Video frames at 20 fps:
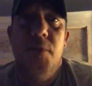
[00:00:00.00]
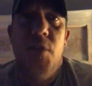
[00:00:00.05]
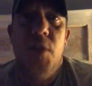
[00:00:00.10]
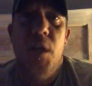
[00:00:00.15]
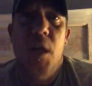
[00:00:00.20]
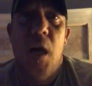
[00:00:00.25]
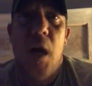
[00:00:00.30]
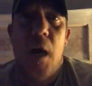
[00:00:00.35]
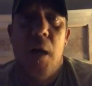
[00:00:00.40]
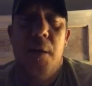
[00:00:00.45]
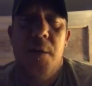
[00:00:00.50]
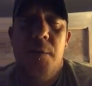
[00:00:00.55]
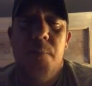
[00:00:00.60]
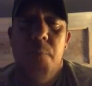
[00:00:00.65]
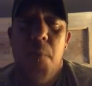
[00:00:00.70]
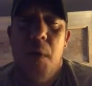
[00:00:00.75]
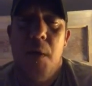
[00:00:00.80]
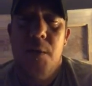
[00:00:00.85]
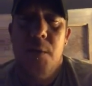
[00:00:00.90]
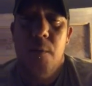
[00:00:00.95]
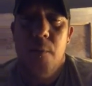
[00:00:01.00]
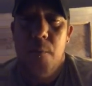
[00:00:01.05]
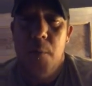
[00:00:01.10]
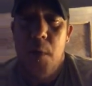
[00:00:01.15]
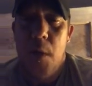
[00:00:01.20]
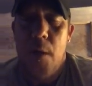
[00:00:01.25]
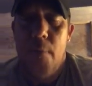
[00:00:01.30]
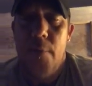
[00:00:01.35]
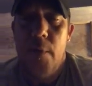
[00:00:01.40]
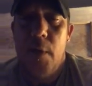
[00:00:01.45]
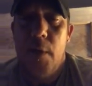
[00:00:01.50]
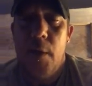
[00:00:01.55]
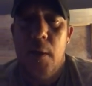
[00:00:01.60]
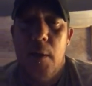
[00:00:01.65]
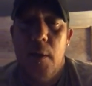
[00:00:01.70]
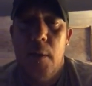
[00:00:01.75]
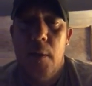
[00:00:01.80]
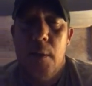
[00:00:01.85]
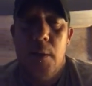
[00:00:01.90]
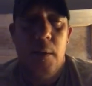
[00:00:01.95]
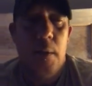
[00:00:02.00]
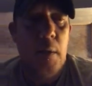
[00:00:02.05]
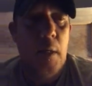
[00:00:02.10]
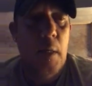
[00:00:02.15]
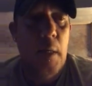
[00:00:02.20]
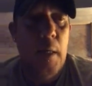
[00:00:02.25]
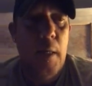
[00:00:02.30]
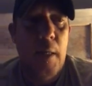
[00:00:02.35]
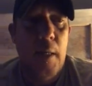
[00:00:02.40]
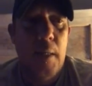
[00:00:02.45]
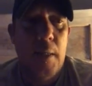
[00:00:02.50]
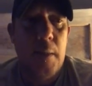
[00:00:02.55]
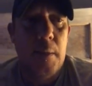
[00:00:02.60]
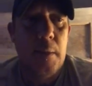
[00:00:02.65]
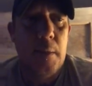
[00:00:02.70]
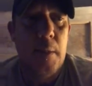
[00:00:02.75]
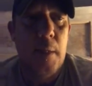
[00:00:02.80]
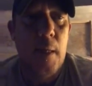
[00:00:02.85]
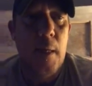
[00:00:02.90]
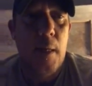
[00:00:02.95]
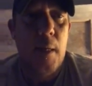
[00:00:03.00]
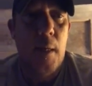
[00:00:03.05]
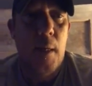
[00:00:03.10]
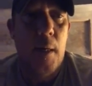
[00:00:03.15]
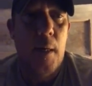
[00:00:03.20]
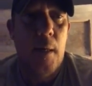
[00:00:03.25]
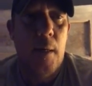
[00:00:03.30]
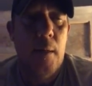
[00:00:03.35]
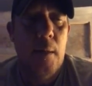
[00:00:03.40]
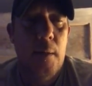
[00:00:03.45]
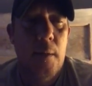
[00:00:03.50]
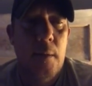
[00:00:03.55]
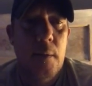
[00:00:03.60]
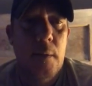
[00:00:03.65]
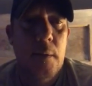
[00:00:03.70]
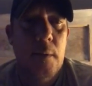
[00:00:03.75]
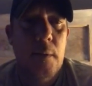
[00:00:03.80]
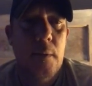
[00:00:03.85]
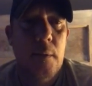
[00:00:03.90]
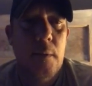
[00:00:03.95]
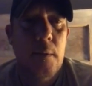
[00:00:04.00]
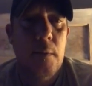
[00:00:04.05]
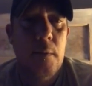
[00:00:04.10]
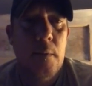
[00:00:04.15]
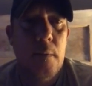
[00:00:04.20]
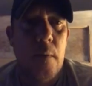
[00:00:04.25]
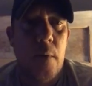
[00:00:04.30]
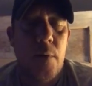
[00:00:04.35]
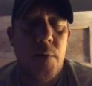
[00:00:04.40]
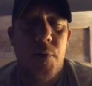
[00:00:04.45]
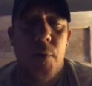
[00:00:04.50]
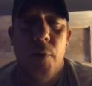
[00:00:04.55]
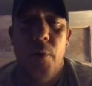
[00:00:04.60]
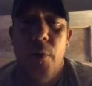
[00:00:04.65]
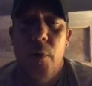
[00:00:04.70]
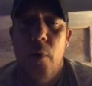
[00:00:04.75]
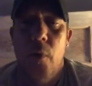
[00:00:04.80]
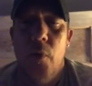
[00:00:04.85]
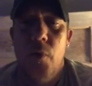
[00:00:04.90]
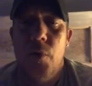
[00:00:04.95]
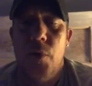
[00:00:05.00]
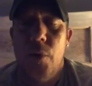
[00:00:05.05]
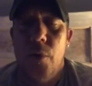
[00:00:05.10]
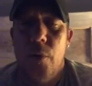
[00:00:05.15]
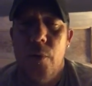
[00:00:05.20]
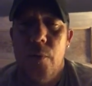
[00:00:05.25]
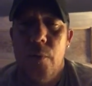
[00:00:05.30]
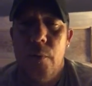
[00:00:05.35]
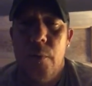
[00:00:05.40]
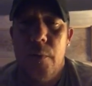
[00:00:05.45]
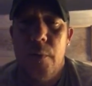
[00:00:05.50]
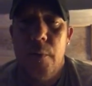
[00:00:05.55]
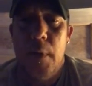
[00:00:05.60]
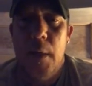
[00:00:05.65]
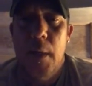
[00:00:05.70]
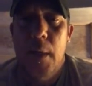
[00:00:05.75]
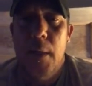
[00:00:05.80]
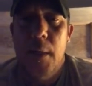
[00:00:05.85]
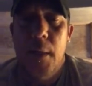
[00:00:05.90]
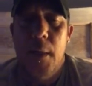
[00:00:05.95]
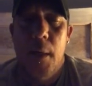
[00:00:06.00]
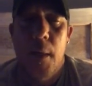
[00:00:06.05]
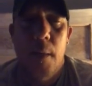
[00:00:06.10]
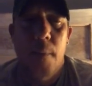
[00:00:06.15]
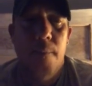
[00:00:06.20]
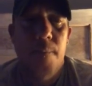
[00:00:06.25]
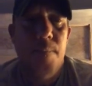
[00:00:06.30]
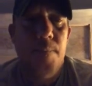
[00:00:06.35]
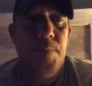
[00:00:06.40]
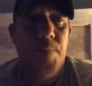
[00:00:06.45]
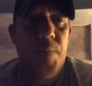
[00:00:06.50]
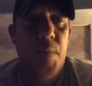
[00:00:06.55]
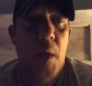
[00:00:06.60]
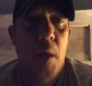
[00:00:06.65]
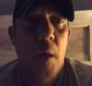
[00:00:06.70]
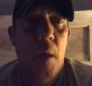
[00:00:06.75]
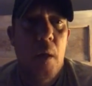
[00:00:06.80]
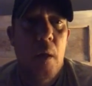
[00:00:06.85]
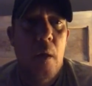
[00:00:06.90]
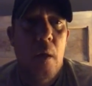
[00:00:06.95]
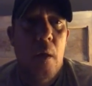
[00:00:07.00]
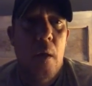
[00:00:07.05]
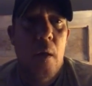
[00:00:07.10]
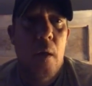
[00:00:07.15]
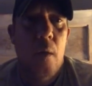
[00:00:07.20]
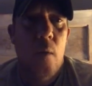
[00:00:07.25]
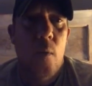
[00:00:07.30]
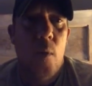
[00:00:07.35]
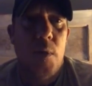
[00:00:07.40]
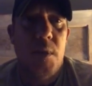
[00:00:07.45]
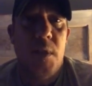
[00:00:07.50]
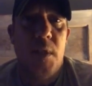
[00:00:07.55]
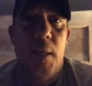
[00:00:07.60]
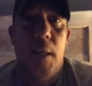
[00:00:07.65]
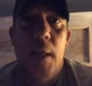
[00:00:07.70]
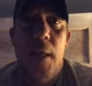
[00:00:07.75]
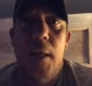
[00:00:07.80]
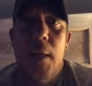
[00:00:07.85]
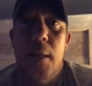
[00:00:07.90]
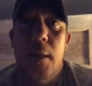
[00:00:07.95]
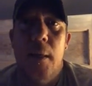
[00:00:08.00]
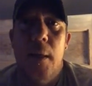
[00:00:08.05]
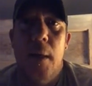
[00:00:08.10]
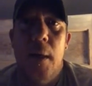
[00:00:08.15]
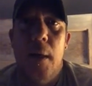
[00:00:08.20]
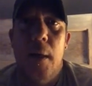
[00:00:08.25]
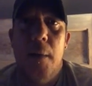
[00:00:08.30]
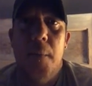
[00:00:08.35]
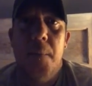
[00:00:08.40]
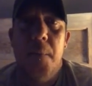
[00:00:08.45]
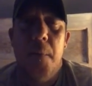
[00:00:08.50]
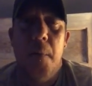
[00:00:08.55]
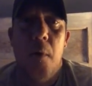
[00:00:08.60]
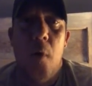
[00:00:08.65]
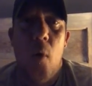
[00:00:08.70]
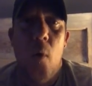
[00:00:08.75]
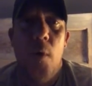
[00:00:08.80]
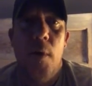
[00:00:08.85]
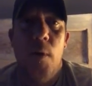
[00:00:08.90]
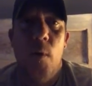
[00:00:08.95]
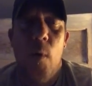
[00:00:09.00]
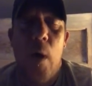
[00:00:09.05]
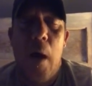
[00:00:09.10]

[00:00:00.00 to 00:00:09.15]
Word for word: jihadist, Muslim-loving idiots that uh, are so delusional and... Um, Once again, uh, holding